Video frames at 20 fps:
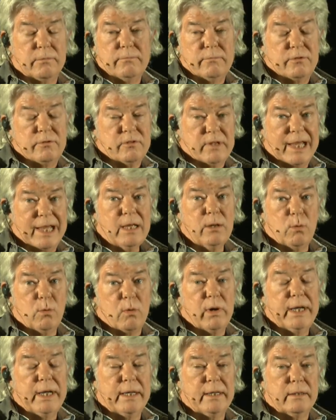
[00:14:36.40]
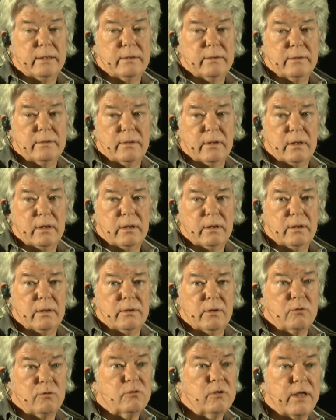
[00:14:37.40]
stay away.
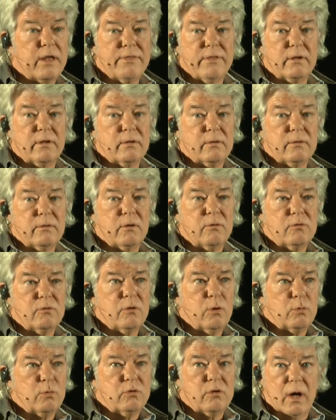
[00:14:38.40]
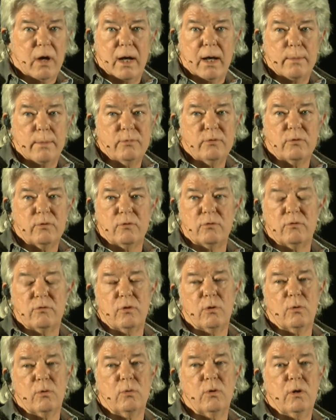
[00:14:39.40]
There's nothing. There's no jobs. There's
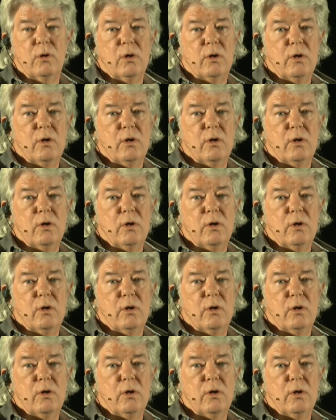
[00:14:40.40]
no